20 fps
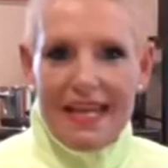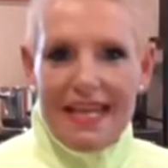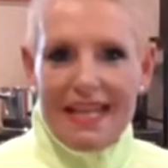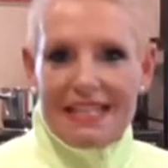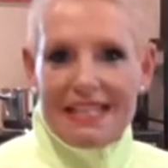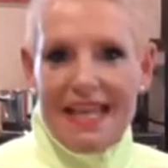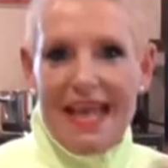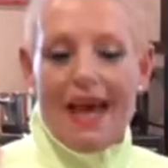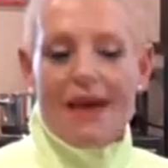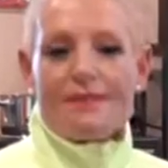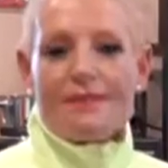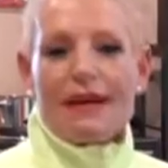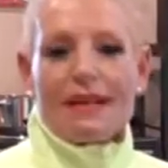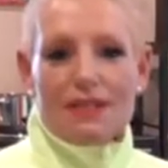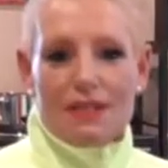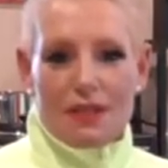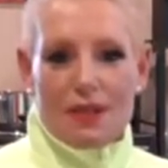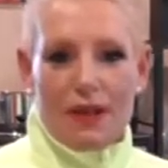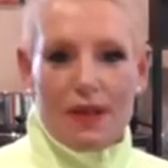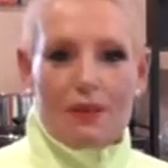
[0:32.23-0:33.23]
is how
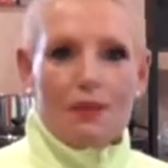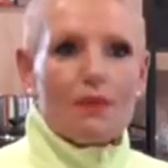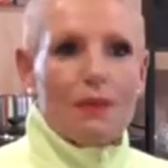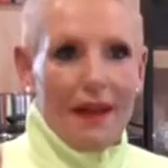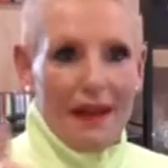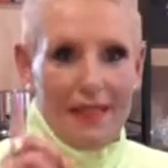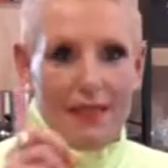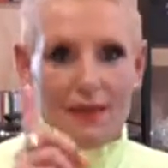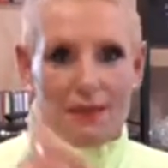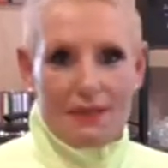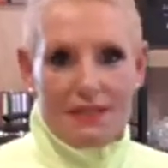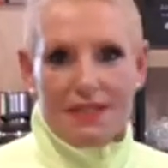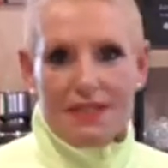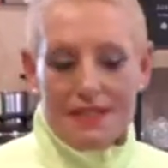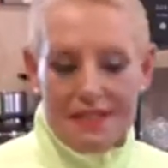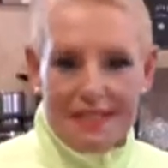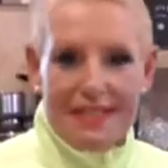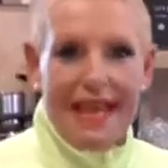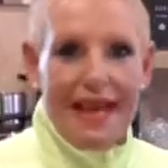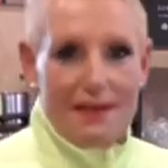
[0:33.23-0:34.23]
much should I, one of the
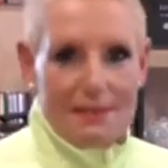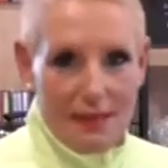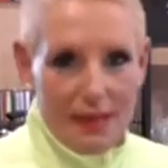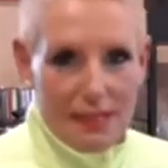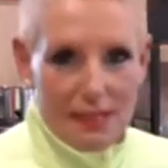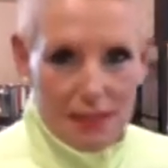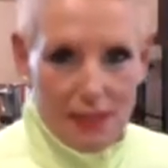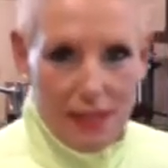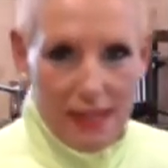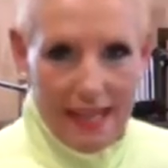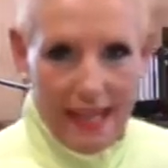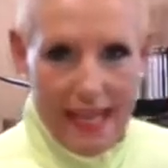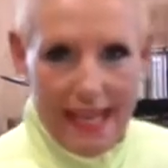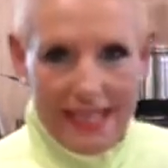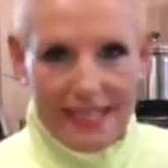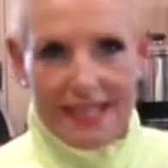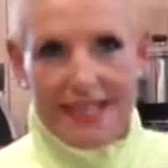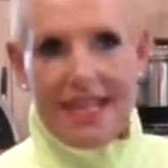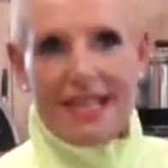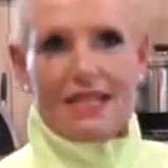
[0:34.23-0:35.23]
questions is how much should I
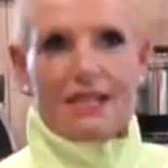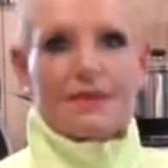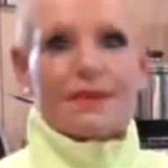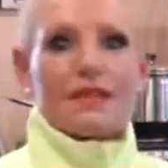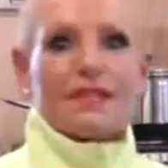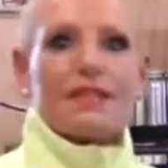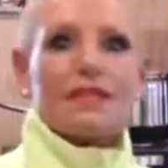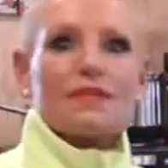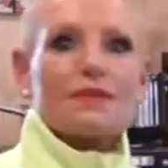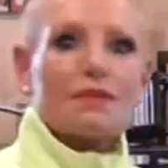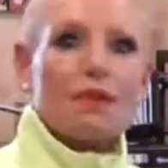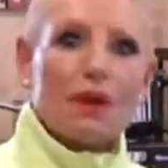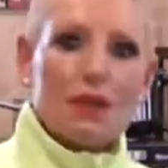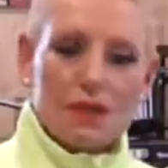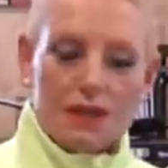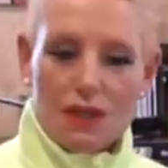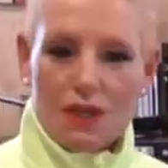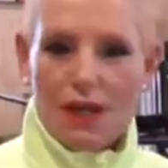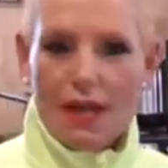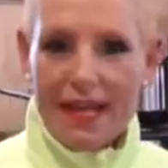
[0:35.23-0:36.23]
eat? The next question is
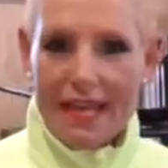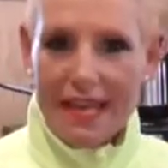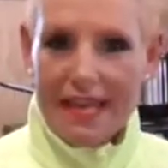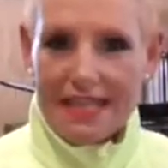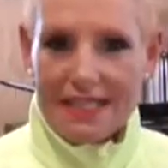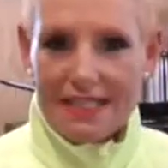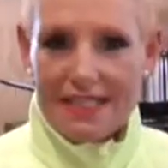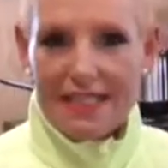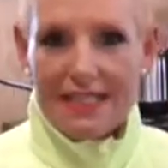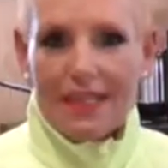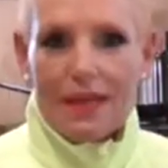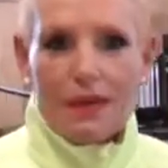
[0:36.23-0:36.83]
what should I eat?